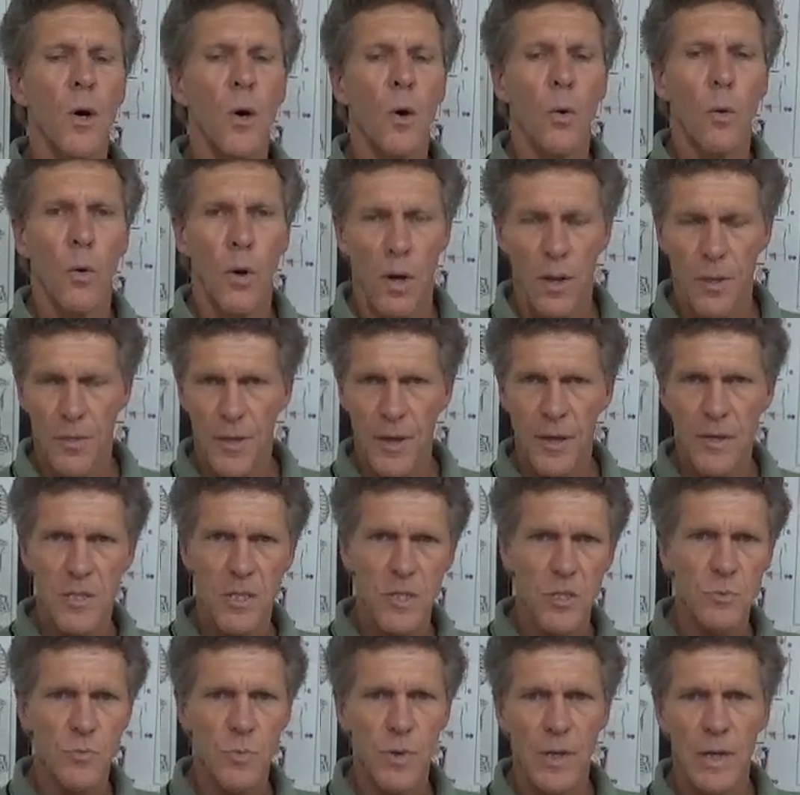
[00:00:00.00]
One of the things
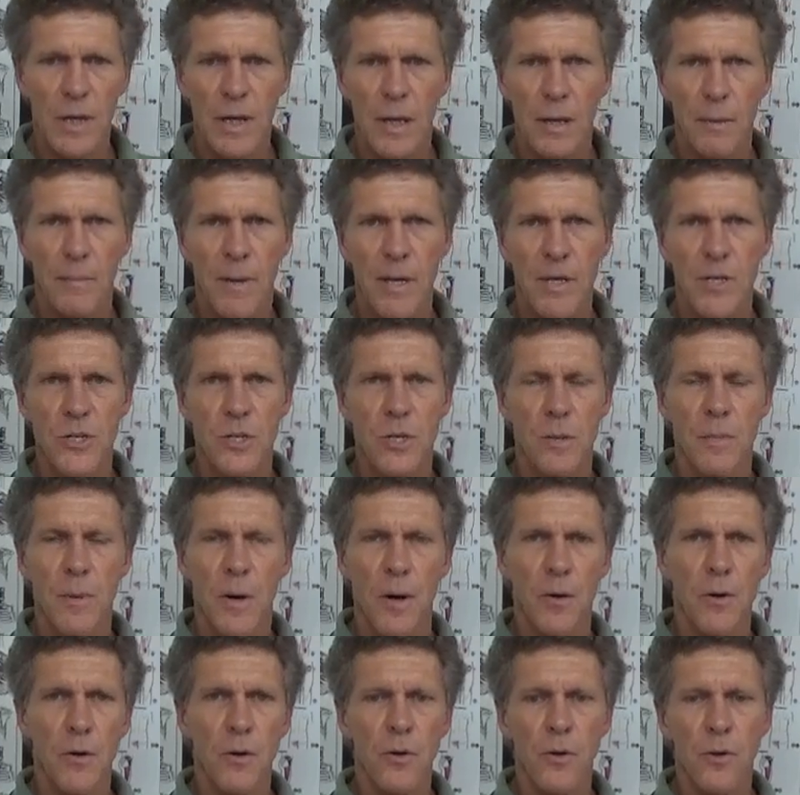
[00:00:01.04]
I had mentioned
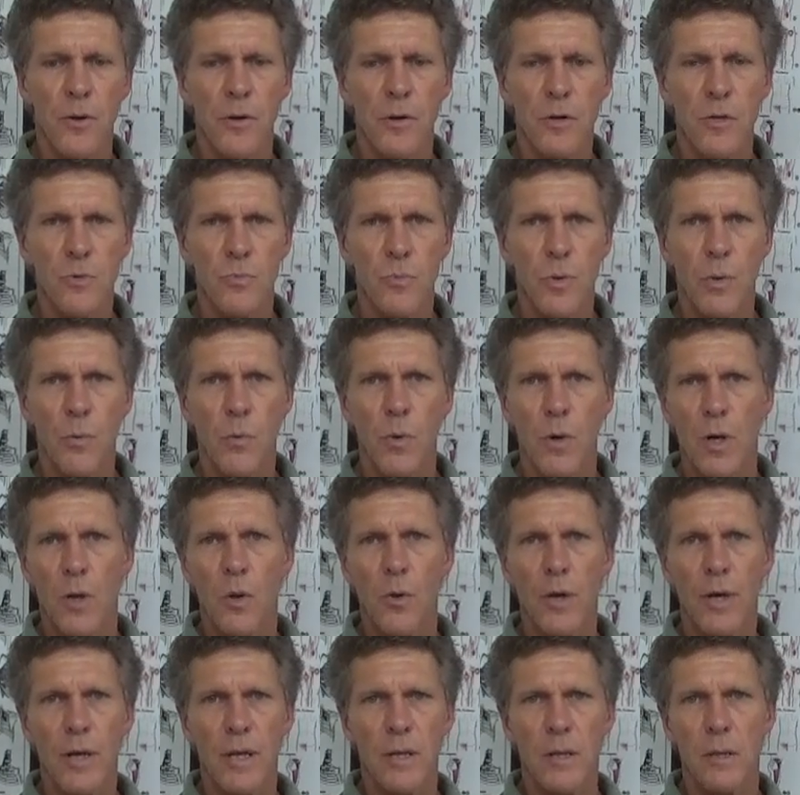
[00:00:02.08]
about earlier is we want to
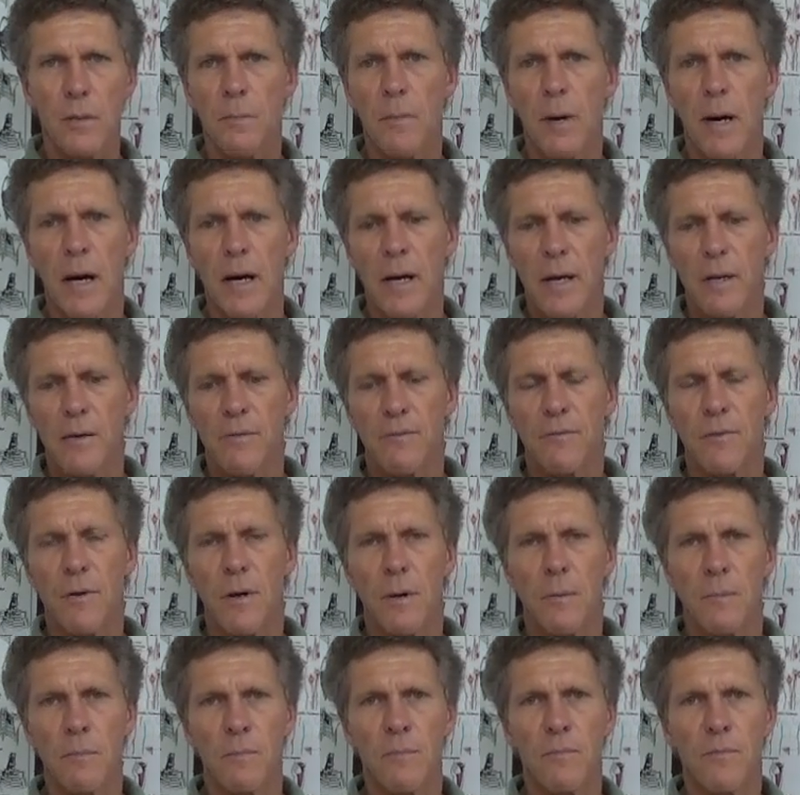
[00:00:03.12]
look at the body
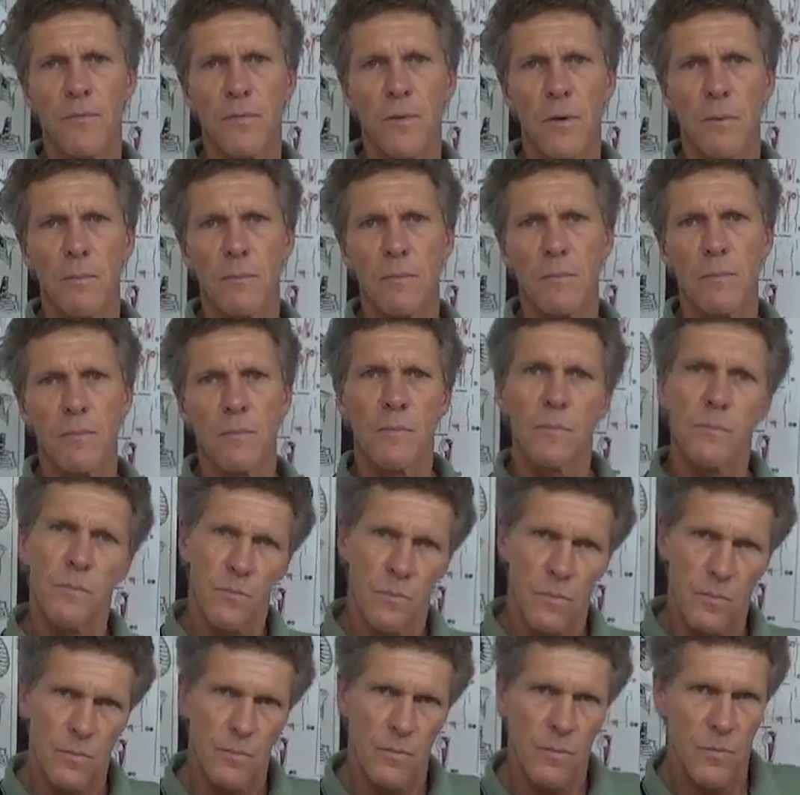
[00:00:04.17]
from
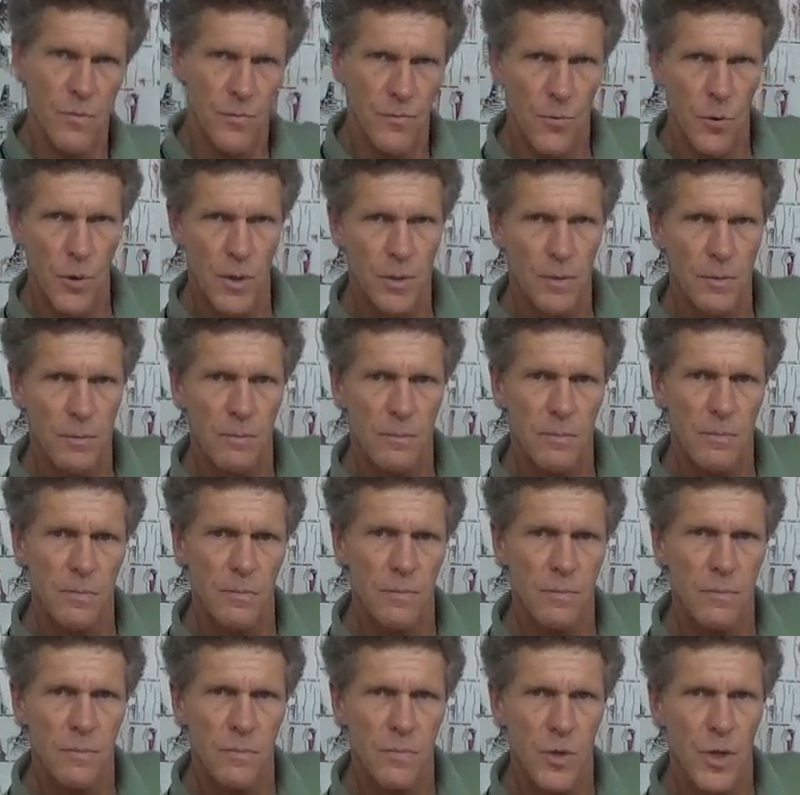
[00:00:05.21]
the foot,
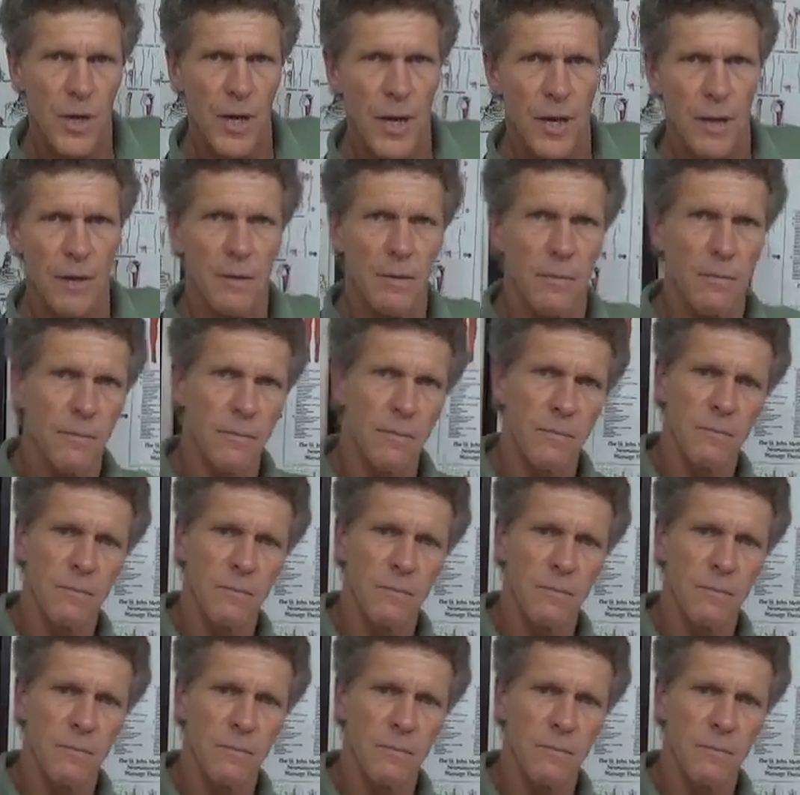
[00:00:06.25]
the head,